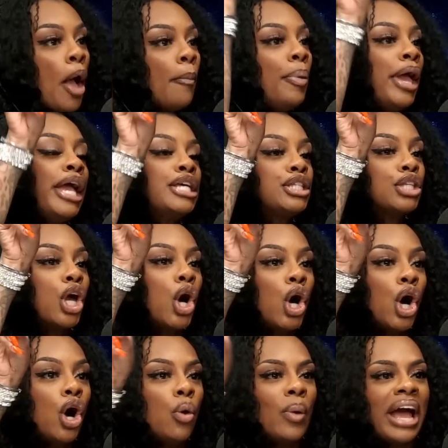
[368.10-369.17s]
Peace,
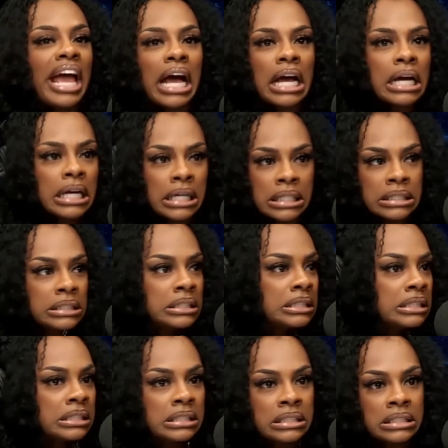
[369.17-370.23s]
y'all. Where? Right there.
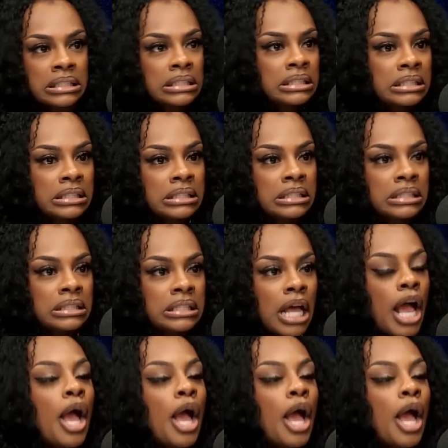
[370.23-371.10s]
Say peace, BT.